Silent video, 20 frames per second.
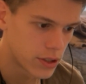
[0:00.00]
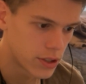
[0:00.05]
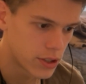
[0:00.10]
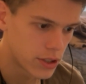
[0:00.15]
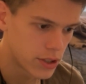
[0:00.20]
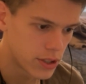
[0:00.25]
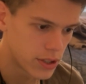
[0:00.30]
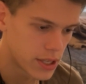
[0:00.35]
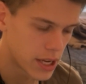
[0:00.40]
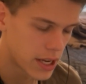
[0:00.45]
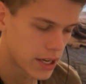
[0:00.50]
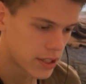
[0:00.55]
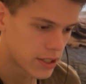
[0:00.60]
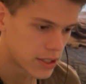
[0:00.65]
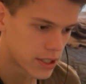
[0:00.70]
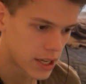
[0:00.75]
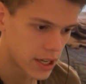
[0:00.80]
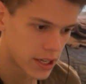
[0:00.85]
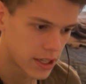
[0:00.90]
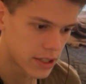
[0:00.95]

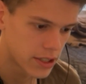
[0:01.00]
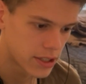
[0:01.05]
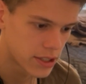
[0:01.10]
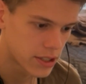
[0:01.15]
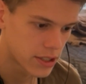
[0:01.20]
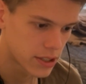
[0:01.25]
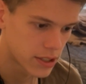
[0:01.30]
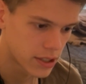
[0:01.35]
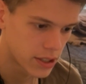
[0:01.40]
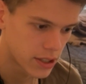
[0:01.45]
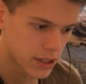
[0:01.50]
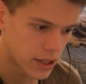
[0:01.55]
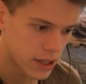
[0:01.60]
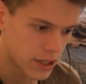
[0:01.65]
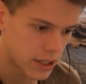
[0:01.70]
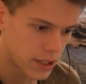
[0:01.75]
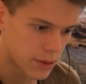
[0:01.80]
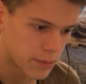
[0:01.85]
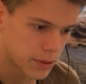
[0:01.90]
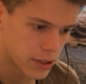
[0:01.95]
Takes.
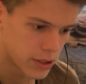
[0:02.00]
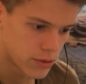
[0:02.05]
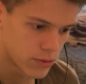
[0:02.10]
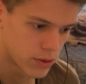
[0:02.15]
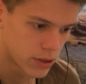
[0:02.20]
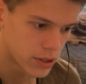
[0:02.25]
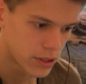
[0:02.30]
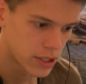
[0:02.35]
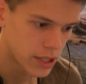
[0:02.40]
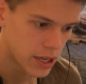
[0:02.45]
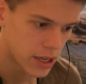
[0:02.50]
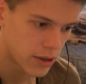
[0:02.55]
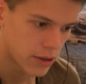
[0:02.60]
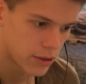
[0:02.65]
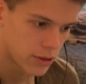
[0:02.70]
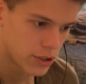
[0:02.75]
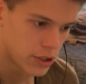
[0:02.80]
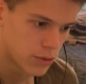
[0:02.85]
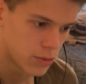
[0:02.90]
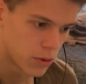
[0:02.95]
And he plays rook d8,
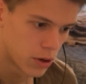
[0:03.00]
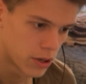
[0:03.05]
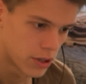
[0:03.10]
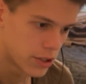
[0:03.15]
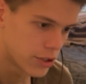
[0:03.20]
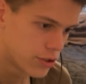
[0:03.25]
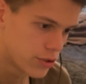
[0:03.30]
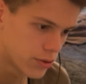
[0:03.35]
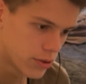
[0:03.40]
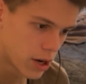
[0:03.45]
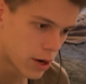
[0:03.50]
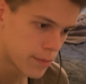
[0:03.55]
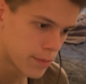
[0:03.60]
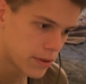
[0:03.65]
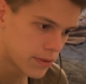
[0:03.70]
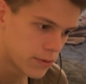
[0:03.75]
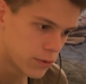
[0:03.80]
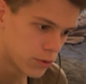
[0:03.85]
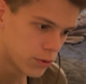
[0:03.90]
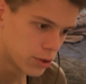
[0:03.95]
d1. Do not be
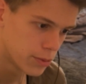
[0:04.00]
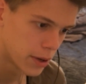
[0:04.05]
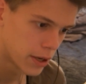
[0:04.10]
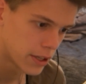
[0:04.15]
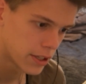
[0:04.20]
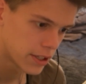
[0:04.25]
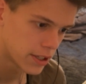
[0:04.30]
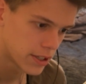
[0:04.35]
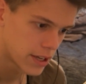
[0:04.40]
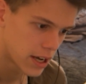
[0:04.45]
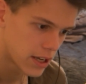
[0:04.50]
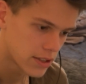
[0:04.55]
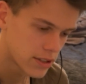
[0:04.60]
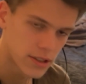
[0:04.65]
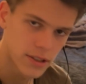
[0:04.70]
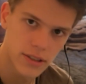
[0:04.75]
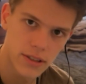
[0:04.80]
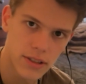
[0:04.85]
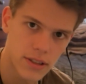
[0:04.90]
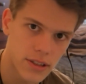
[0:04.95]
fooled by the
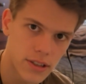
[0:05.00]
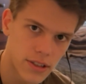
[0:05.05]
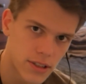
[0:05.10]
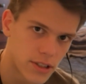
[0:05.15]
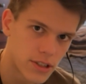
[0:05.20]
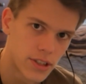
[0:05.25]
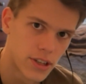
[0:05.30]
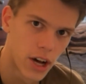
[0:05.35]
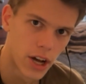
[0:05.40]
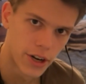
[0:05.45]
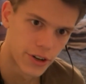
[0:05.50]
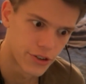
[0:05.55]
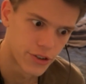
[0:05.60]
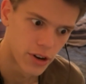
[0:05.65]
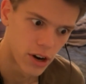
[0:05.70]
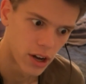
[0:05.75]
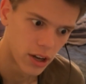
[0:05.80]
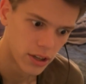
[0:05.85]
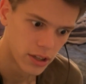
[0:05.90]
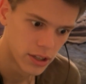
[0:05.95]
analysis. This is not a
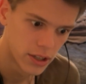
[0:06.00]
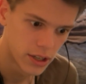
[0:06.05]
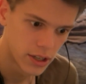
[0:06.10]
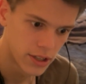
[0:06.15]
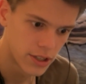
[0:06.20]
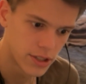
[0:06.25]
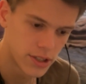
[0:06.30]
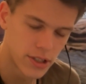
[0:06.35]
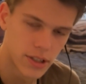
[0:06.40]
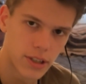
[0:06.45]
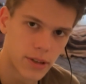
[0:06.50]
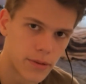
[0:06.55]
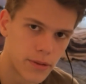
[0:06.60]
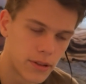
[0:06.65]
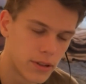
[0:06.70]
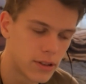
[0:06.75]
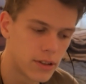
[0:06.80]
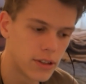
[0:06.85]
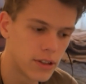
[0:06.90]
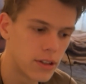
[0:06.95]
draw. This is a
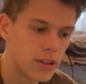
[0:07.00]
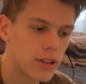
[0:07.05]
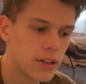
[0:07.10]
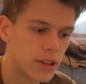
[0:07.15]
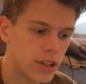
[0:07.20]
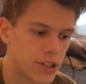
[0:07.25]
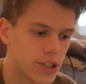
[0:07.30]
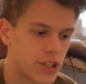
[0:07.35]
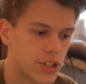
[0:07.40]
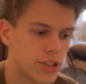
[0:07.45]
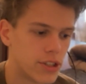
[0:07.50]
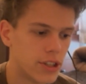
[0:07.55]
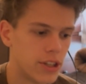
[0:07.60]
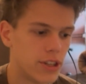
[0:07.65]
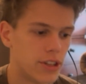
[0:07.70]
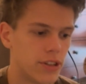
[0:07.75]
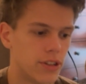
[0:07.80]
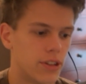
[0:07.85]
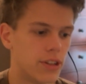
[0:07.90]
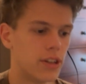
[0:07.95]
glitch into
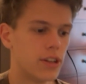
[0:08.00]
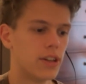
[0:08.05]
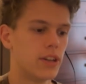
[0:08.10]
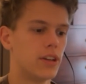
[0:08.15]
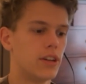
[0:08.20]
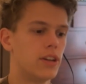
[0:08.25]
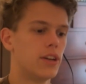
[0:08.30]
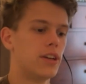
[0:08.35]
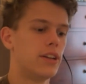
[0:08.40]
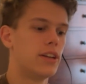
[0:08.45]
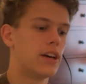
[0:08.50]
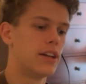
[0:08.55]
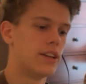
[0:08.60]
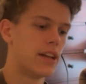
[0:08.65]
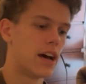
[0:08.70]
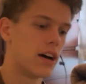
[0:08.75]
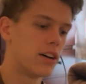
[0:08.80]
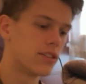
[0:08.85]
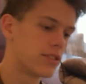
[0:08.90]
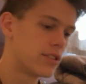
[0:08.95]
the
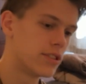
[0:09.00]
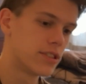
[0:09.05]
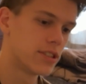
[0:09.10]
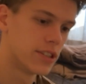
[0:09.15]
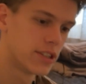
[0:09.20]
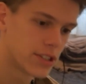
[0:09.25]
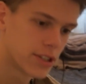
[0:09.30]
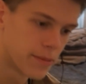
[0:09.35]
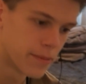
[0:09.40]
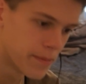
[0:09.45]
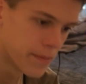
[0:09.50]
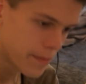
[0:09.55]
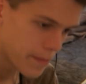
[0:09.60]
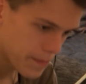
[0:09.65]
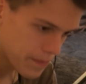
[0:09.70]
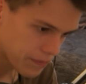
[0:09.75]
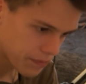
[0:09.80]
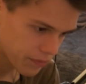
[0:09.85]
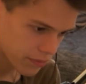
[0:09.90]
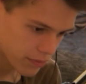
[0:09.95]
analysis system.
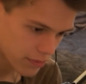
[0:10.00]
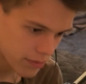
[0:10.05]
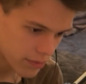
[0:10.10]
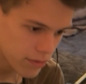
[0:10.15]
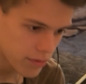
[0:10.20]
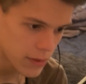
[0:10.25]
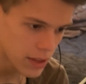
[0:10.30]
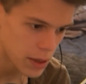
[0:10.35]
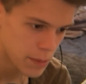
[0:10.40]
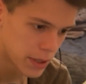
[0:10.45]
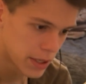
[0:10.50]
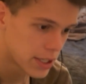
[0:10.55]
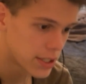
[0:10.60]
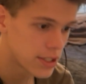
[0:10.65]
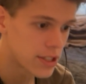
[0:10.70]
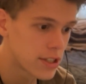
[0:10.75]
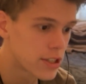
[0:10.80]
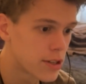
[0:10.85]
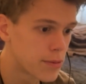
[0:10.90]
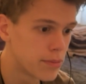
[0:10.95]
But this
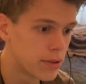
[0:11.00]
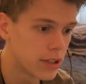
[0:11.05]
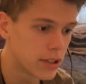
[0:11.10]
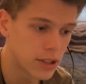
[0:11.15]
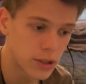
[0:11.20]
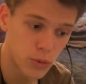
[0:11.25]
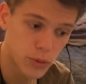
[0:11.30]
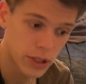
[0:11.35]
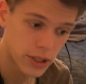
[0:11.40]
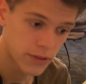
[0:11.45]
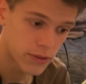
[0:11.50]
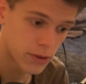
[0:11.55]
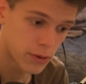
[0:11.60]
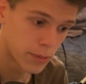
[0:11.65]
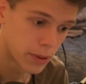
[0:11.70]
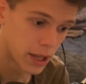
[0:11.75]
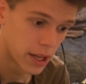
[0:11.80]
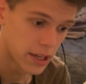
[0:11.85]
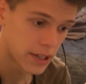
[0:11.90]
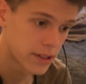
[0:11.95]
is completely winning for
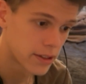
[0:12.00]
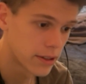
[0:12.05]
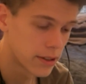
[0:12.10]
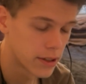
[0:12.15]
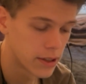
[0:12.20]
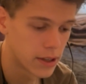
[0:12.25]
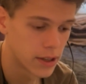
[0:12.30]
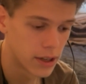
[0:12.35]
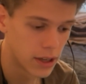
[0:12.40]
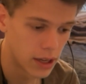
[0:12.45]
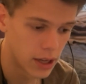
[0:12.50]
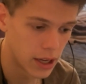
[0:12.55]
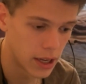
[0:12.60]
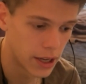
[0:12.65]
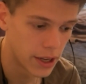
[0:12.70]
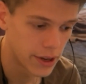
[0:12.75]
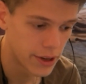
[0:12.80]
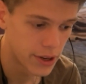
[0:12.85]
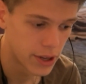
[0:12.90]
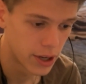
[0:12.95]
black.
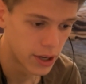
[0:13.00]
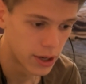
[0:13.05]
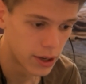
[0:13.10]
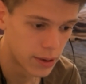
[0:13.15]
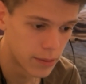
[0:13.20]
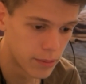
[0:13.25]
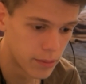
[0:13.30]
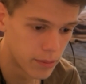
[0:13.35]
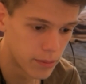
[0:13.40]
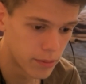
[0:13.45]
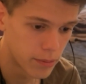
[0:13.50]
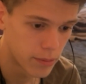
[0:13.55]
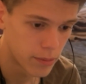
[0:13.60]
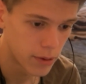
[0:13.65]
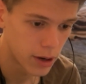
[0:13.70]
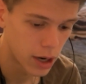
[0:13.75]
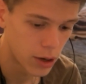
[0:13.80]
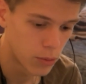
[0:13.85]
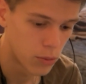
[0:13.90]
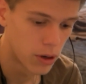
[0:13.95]
And
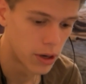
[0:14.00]
I won.